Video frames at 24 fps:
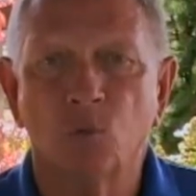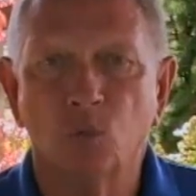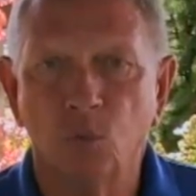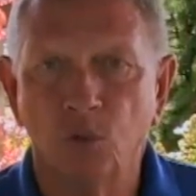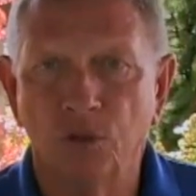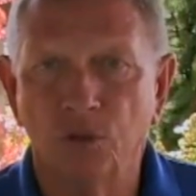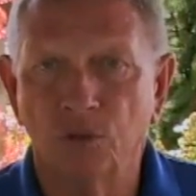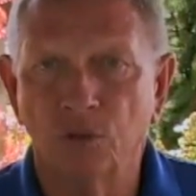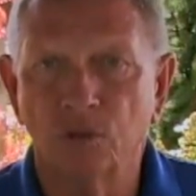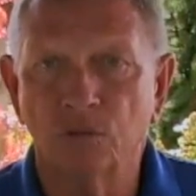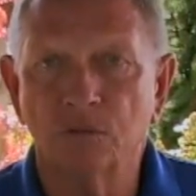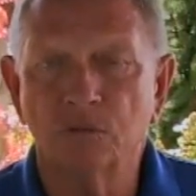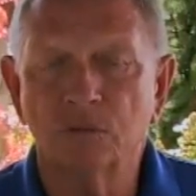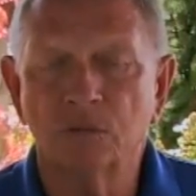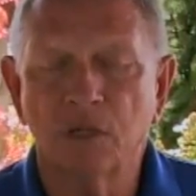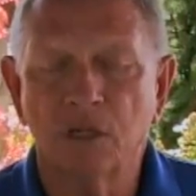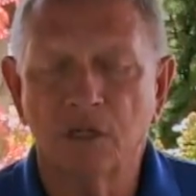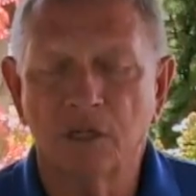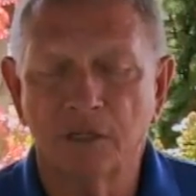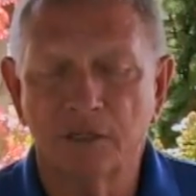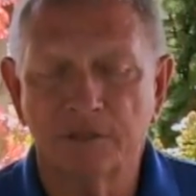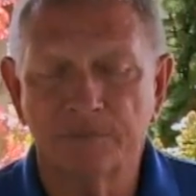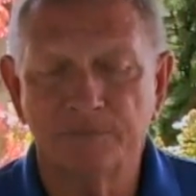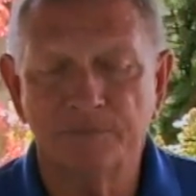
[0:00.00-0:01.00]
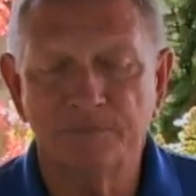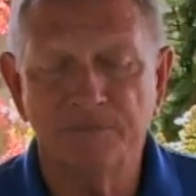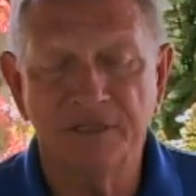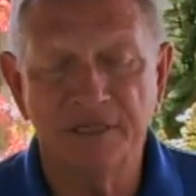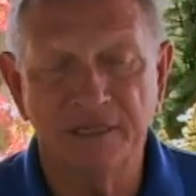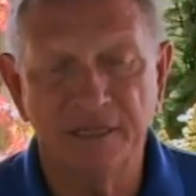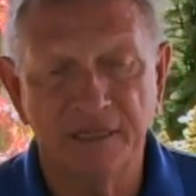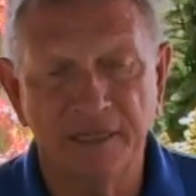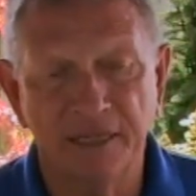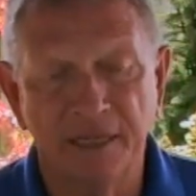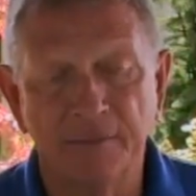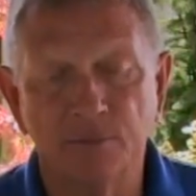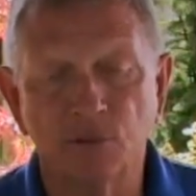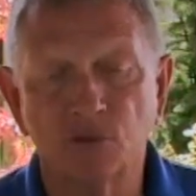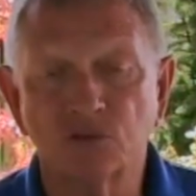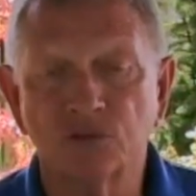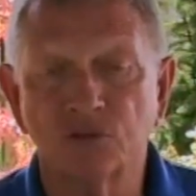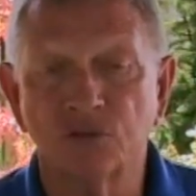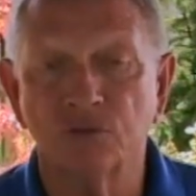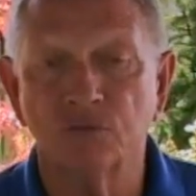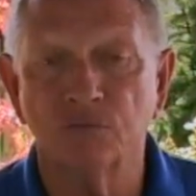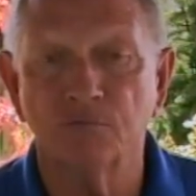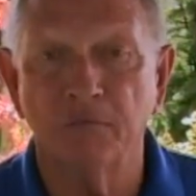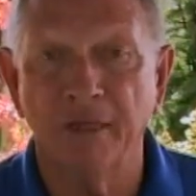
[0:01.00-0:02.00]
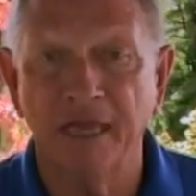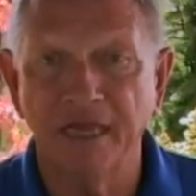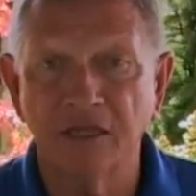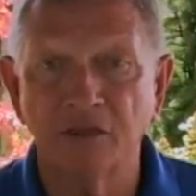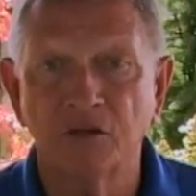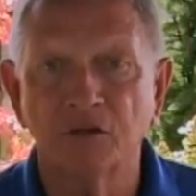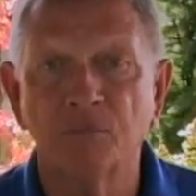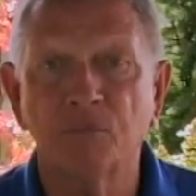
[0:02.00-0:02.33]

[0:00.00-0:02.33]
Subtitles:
we'll be able to make